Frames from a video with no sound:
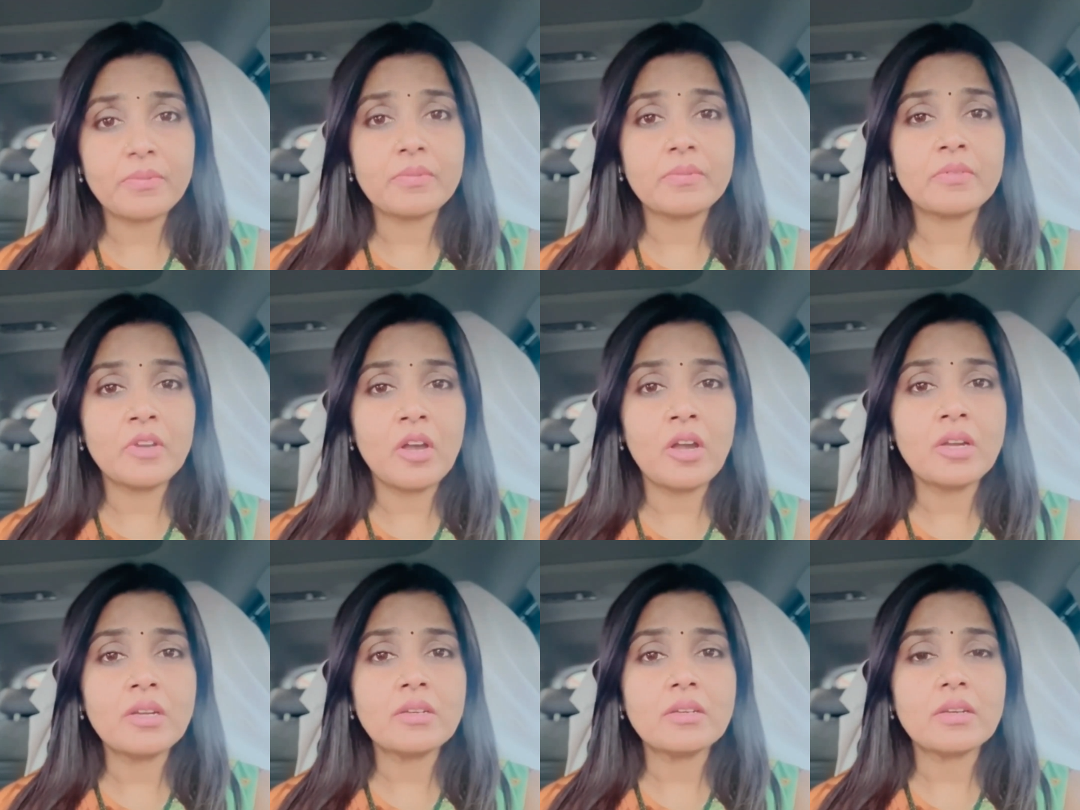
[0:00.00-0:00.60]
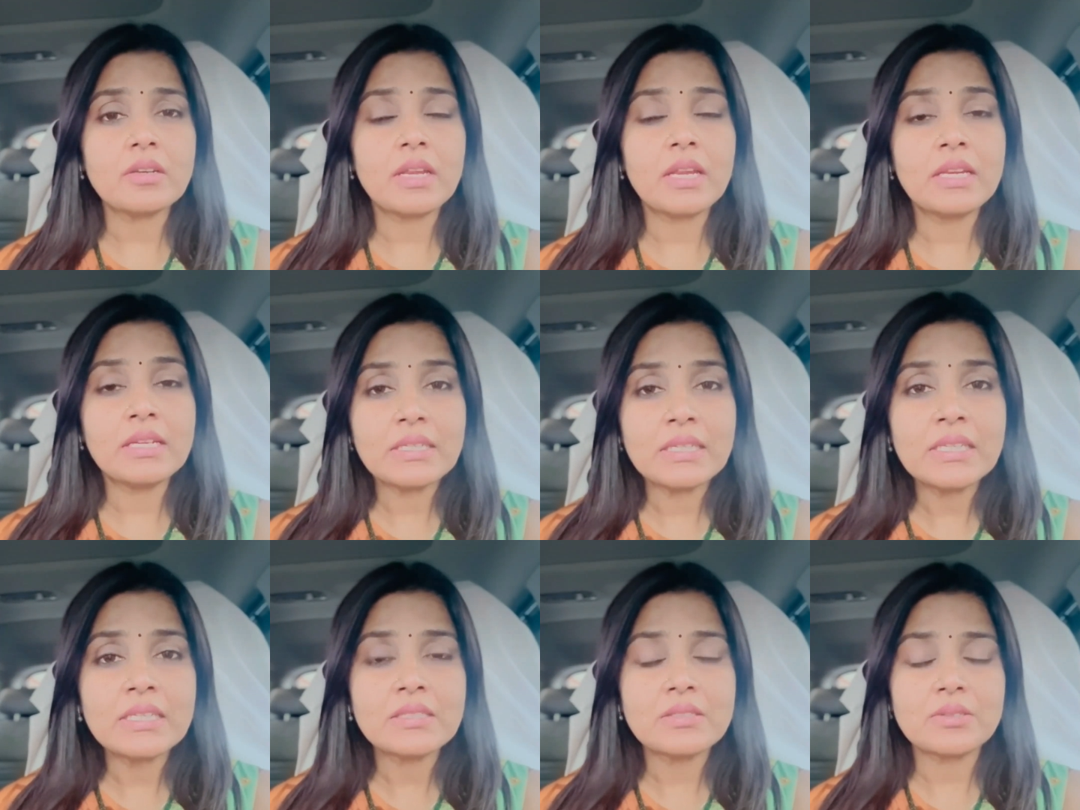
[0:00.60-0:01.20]
not, at
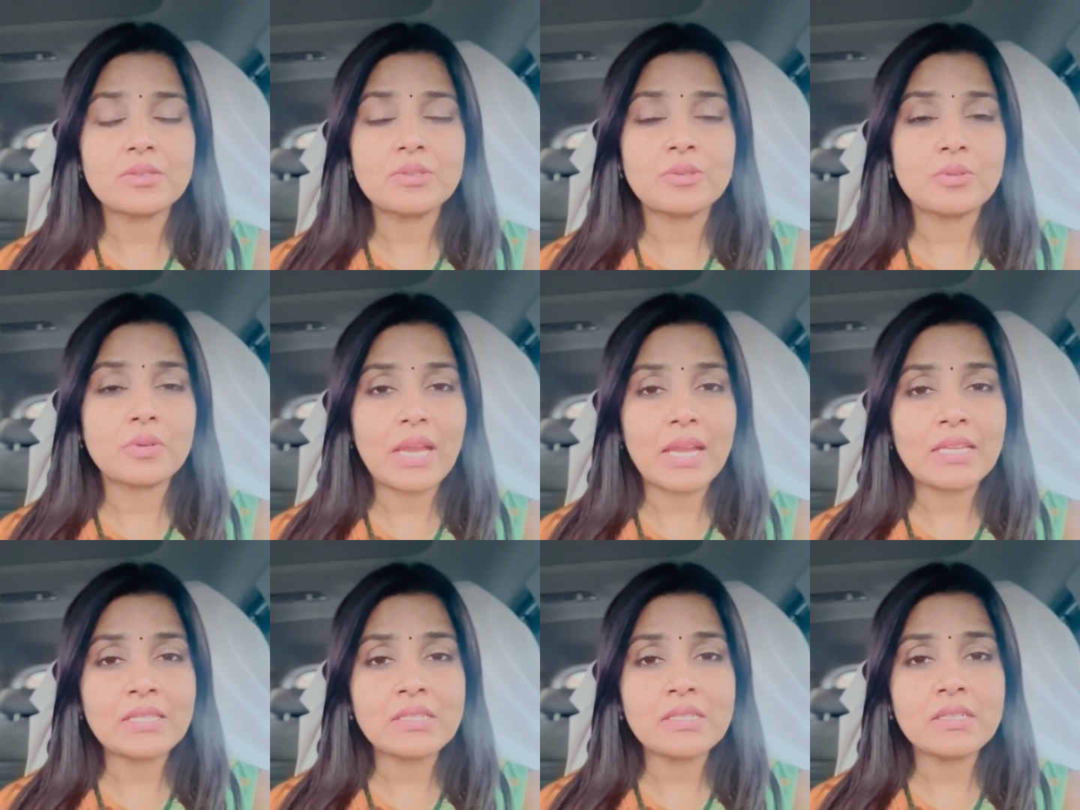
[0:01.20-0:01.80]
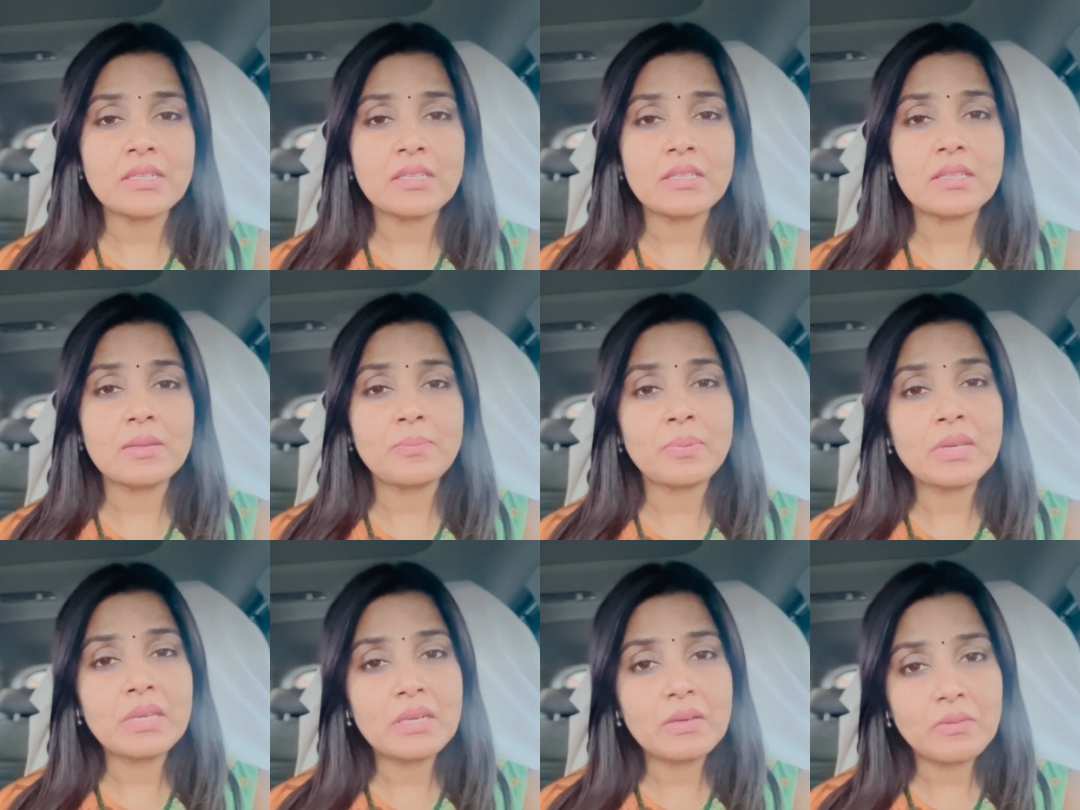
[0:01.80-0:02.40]
least to catch it in the
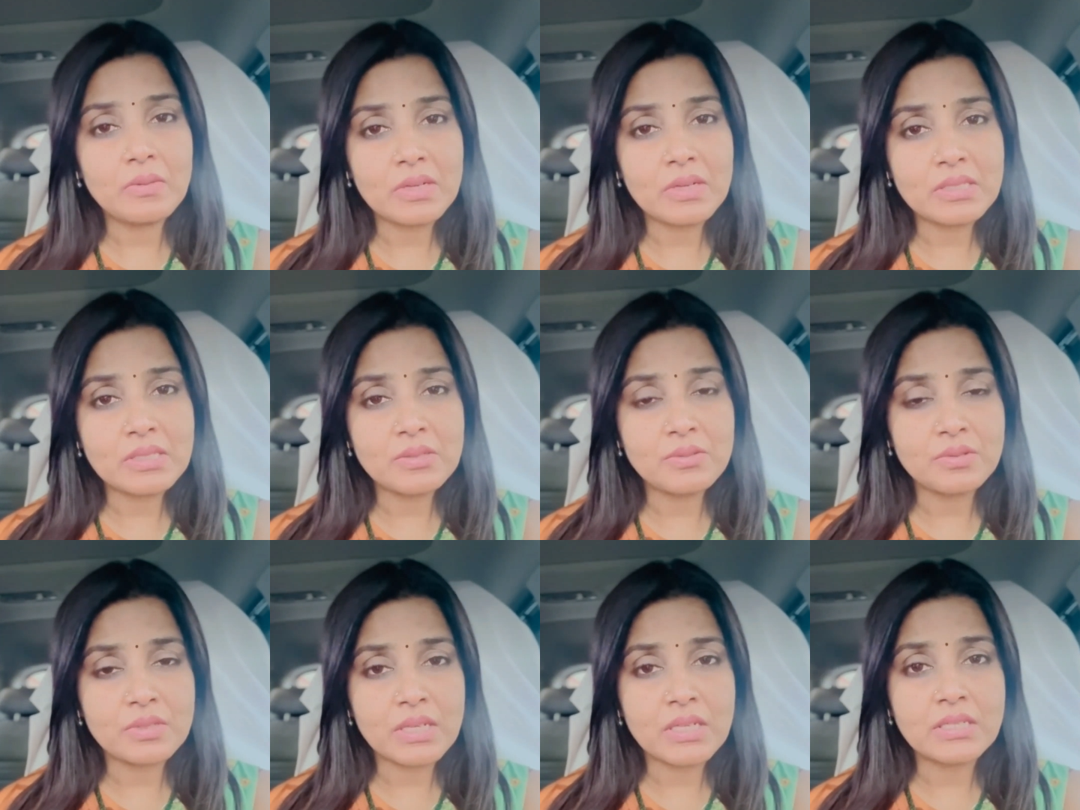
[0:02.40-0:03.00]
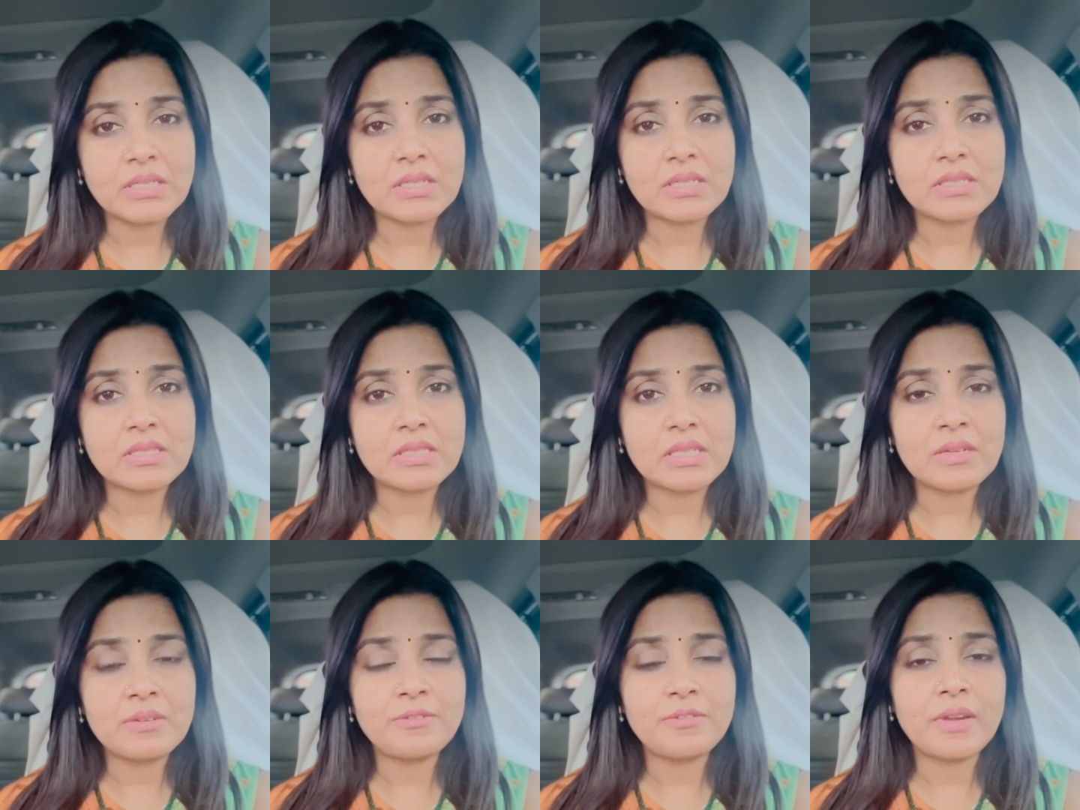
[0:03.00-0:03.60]
pre-invasive state
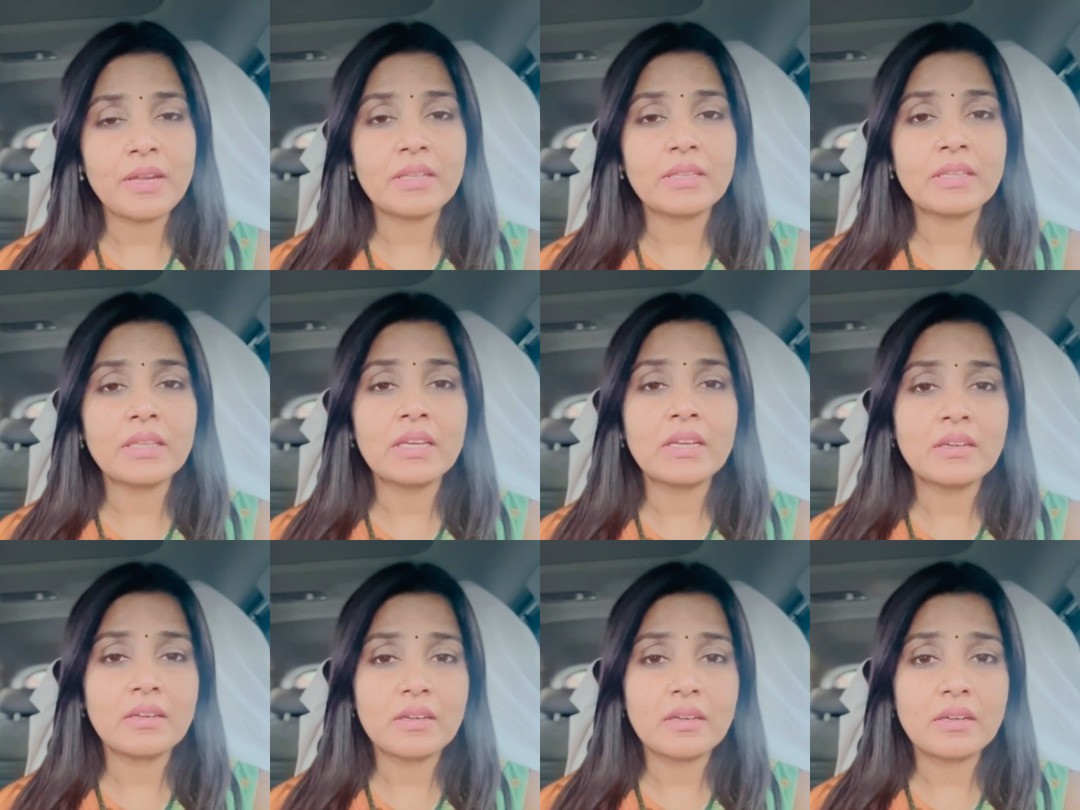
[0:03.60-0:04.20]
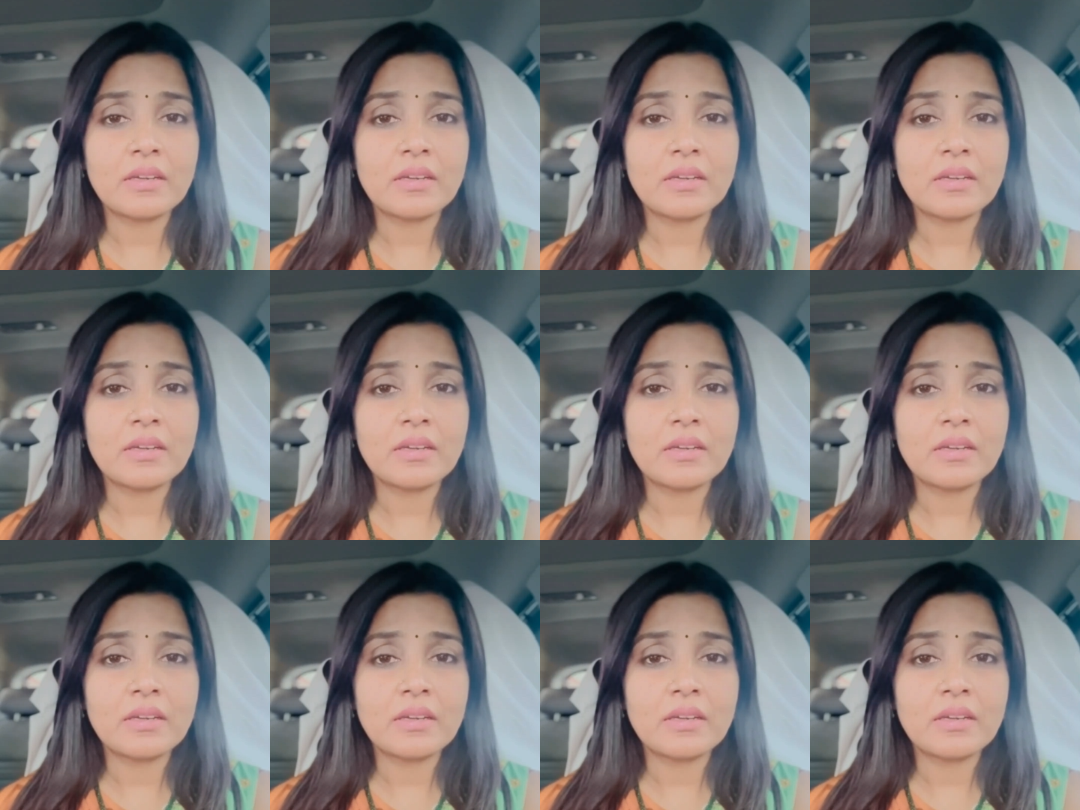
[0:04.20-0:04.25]
itself and then